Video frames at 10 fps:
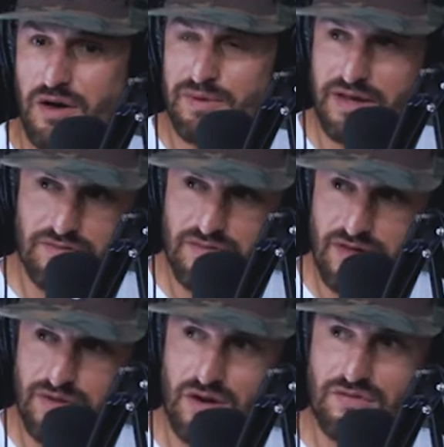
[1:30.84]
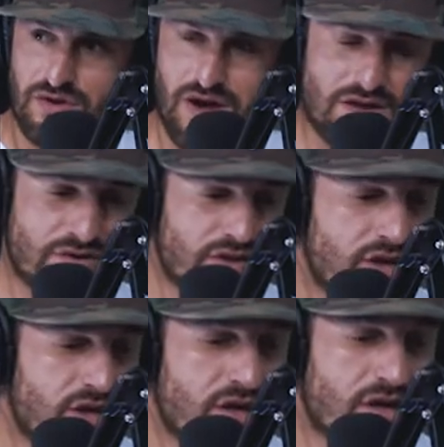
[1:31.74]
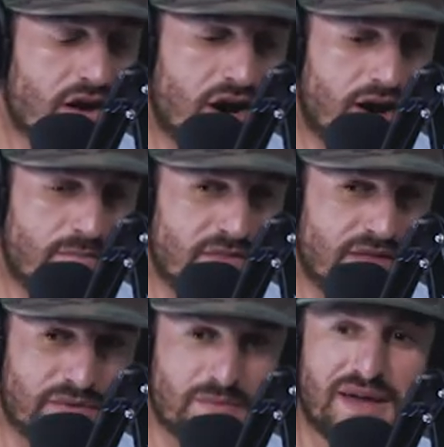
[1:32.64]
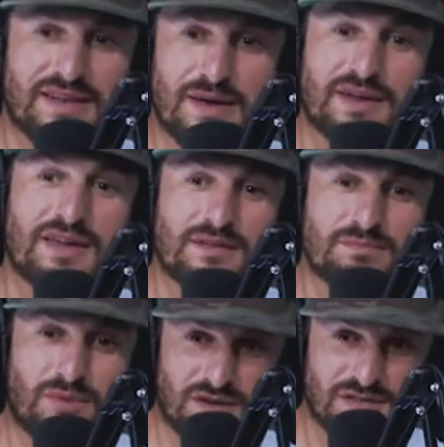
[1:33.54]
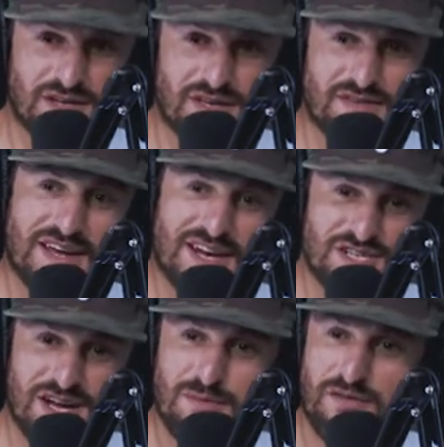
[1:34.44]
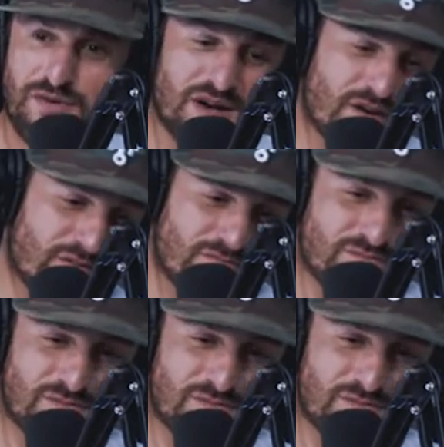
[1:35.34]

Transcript: helping them get off the ground. Um, and then when the pandemic hit Park City, and then I got a job over here and